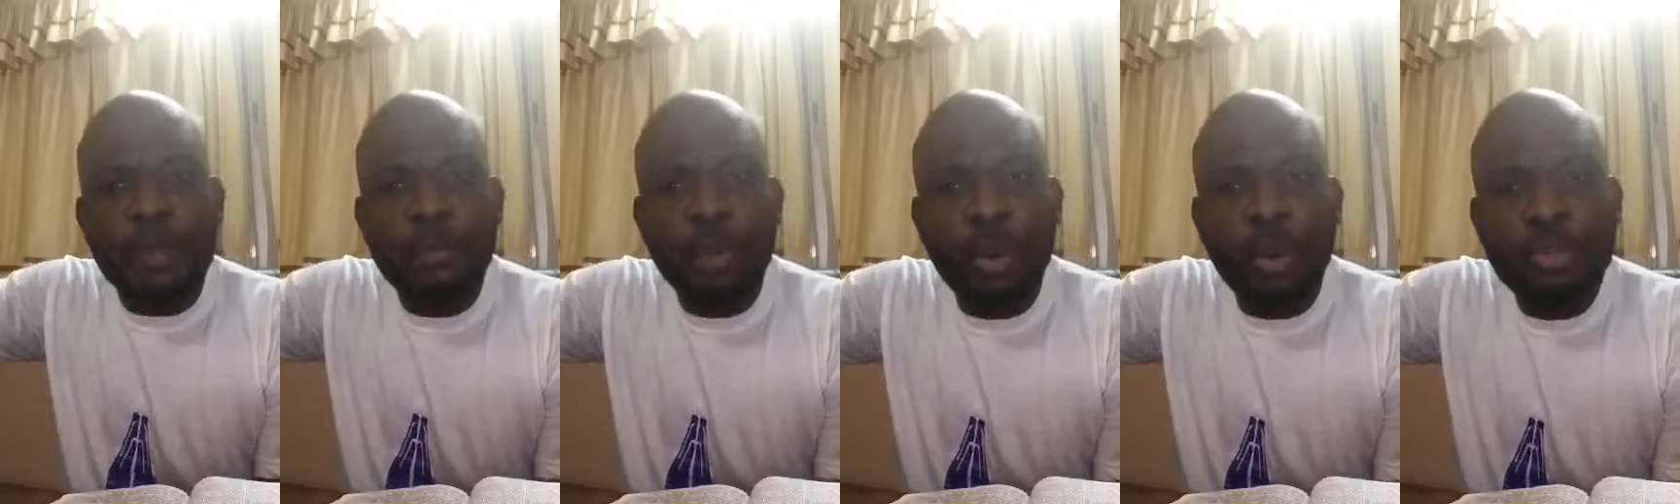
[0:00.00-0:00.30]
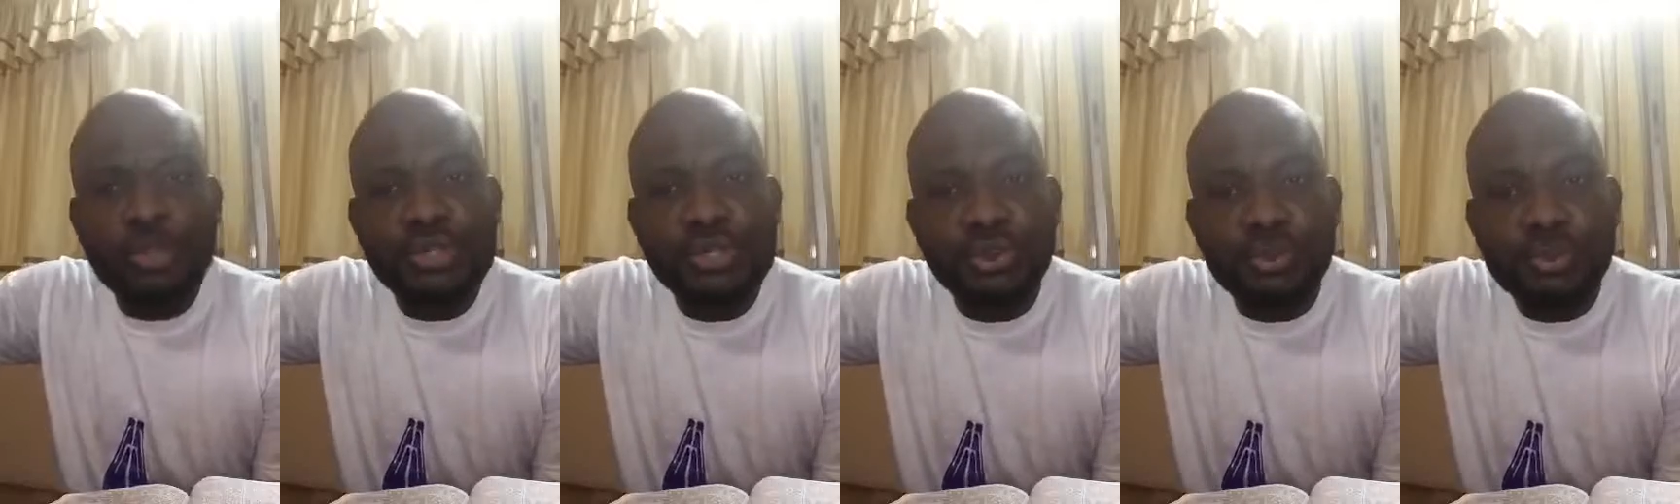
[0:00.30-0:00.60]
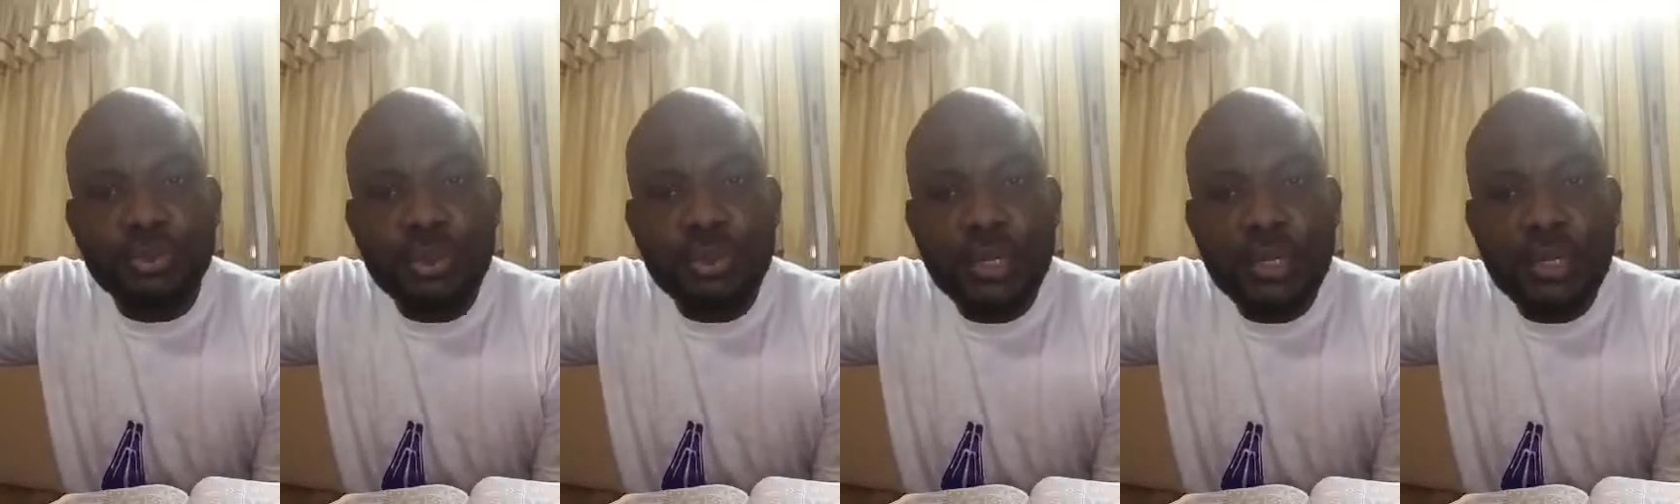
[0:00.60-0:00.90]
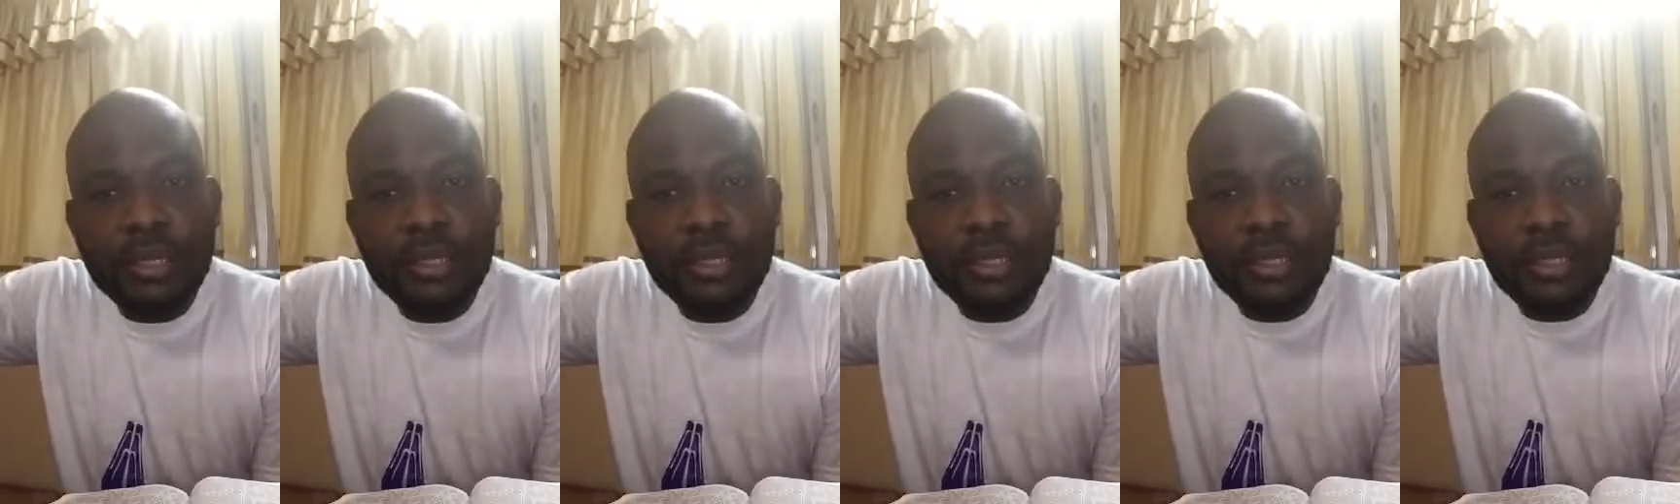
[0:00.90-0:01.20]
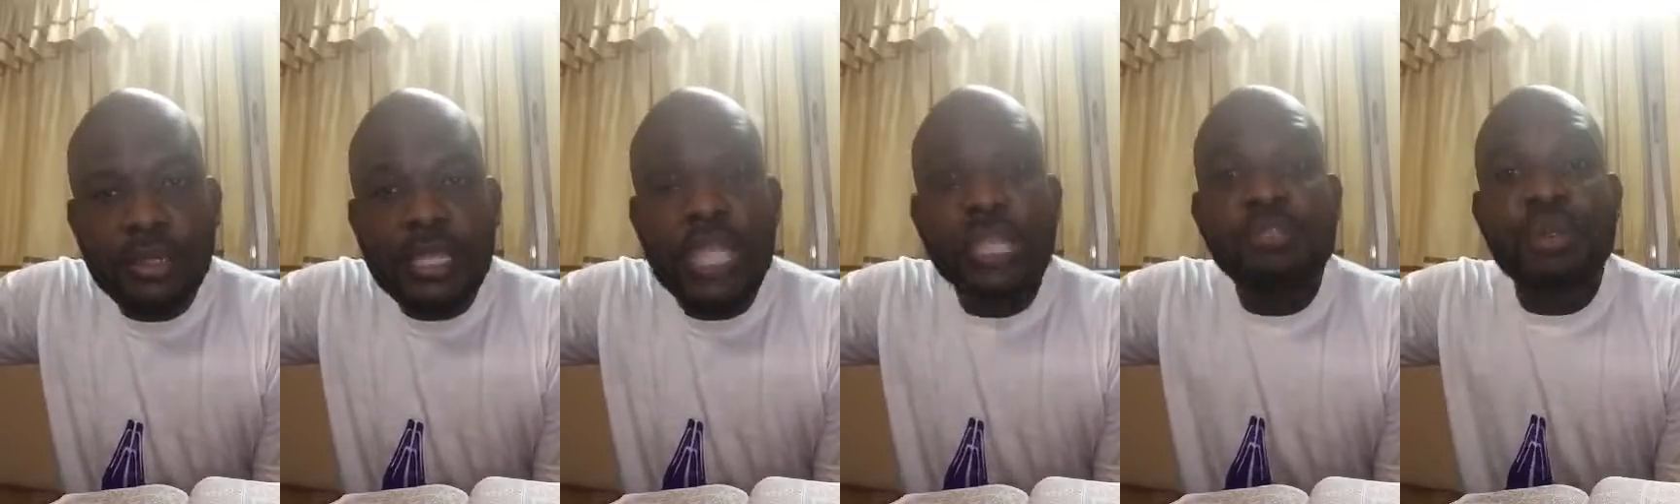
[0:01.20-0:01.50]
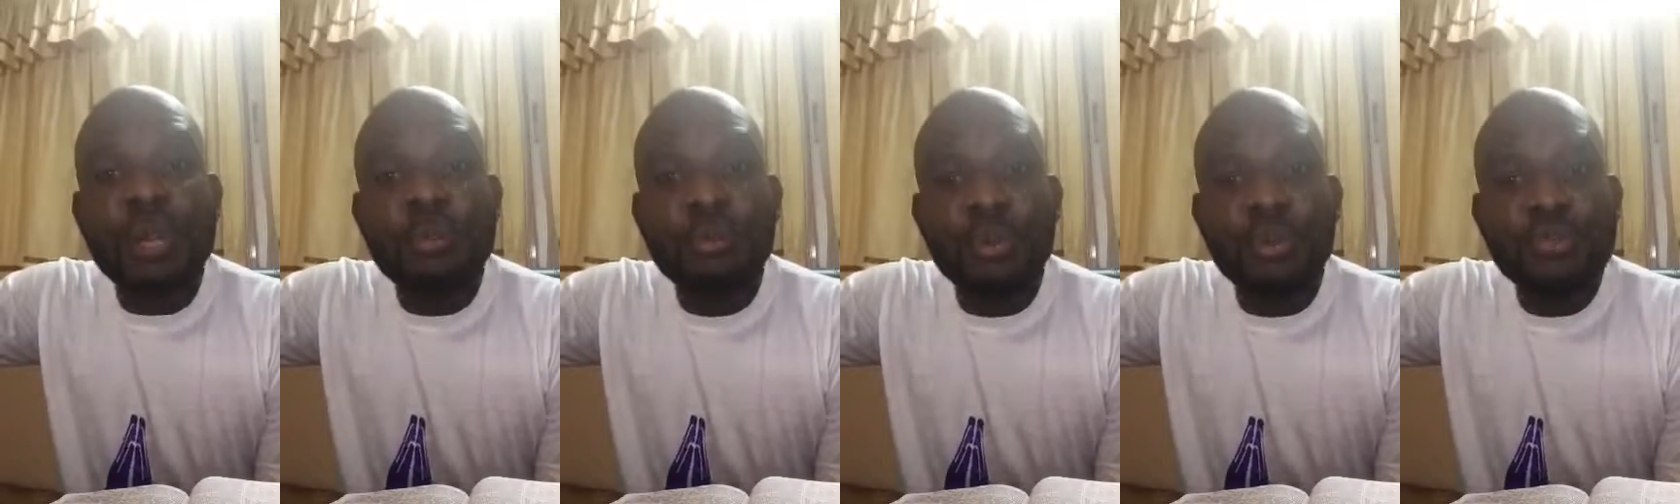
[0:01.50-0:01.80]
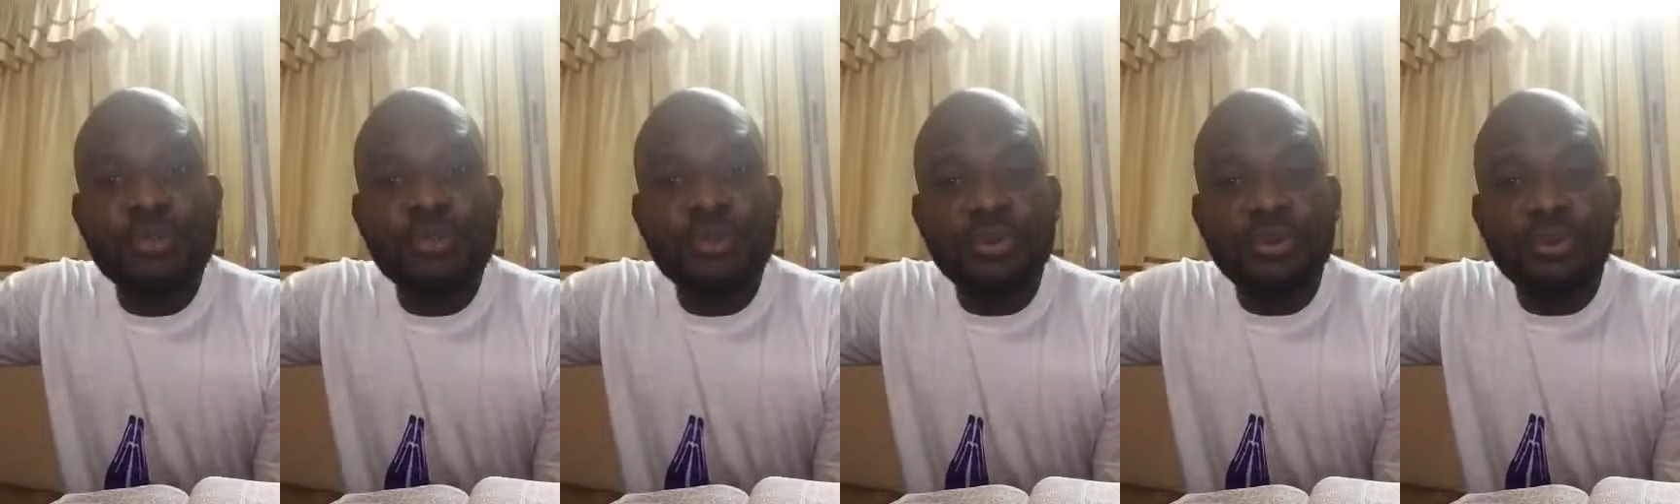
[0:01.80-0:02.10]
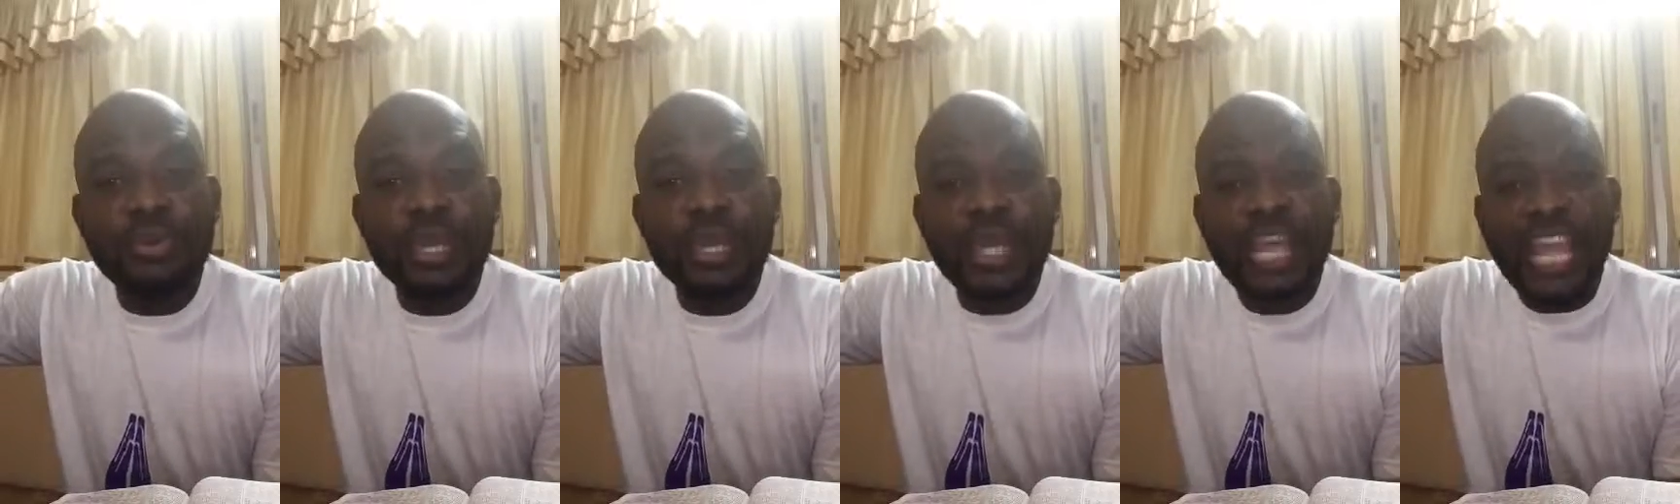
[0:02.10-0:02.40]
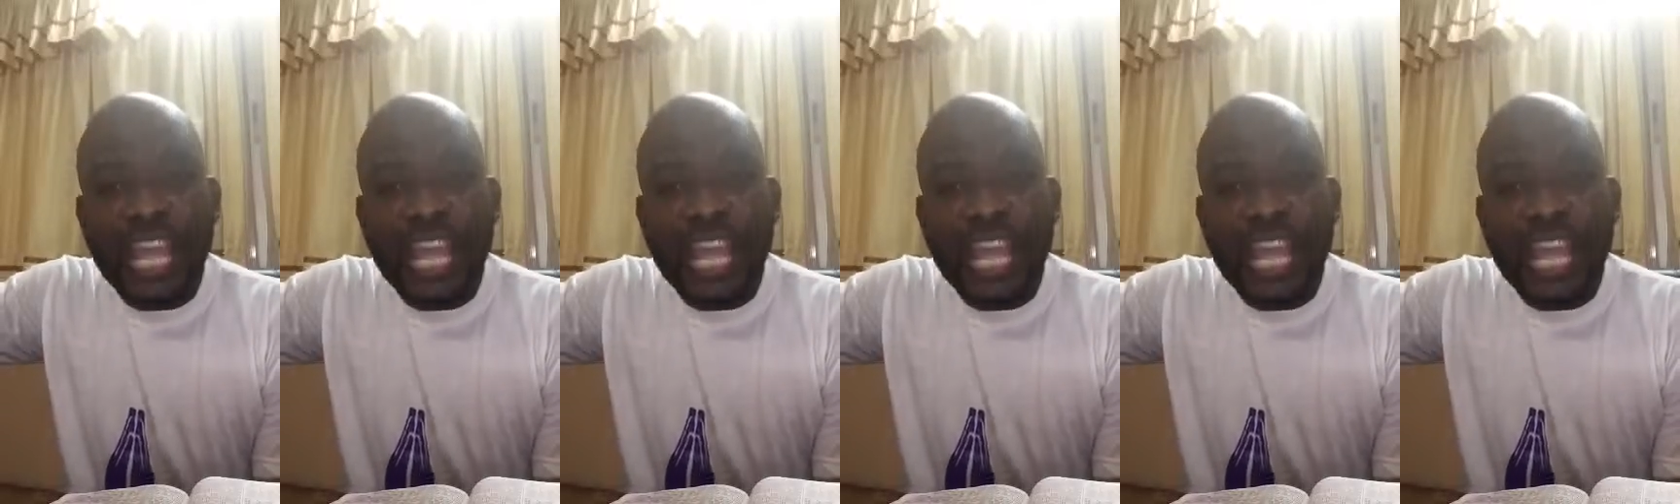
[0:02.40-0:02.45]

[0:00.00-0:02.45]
what I'm going to do? Guess what I'm going to do?